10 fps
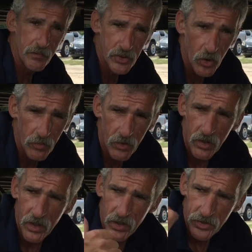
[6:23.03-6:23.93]
absorber,
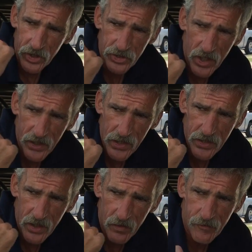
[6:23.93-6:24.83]
just like I
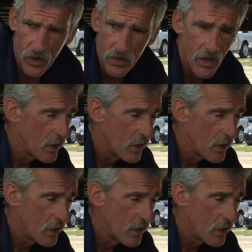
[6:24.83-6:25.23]
did up front.